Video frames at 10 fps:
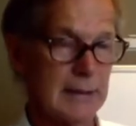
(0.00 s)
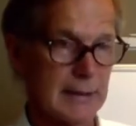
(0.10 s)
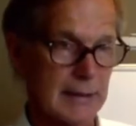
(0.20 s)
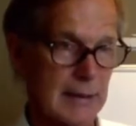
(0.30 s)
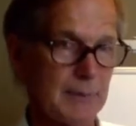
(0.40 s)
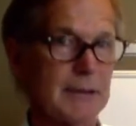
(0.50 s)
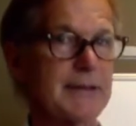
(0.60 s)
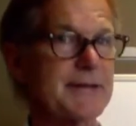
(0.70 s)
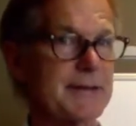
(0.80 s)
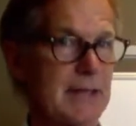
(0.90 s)
in a couple
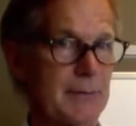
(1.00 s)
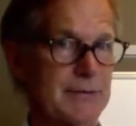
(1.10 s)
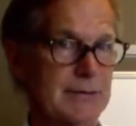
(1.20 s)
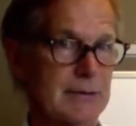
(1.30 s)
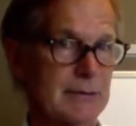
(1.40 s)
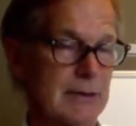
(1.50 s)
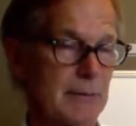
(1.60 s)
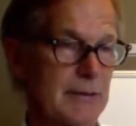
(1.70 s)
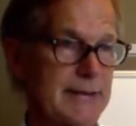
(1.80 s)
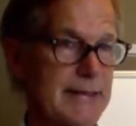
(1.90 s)
of steps, in a
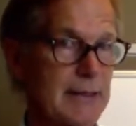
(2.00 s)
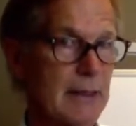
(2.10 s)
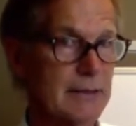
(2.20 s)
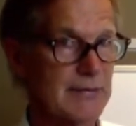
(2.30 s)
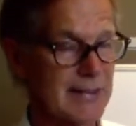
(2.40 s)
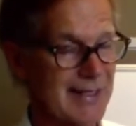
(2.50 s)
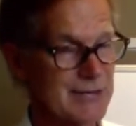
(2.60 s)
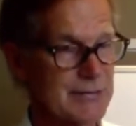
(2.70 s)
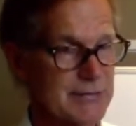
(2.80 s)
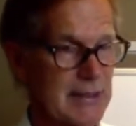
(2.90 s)
couple of
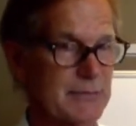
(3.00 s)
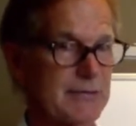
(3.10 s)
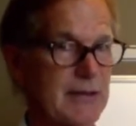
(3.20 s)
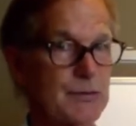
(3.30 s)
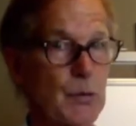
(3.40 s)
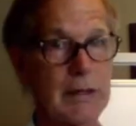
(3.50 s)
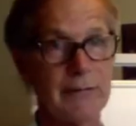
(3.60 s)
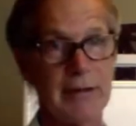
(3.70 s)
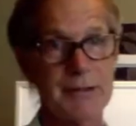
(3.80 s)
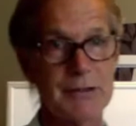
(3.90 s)
detoxification steps, phase 1
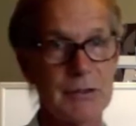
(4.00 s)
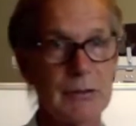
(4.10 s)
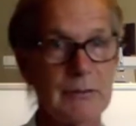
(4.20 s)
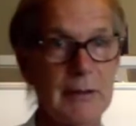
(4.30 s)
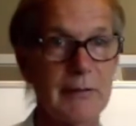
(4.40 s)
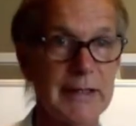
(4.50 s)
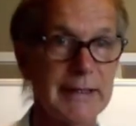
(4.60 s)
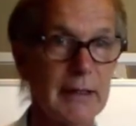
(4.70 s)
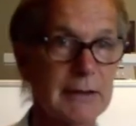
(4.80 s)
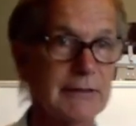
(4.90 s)
and phase 2 of liver
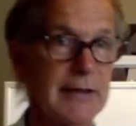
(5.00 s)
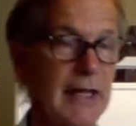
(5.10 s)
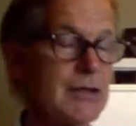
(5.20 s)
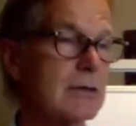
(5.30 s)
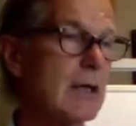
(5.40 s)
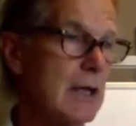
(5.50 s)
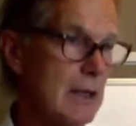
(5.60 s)
detoxification.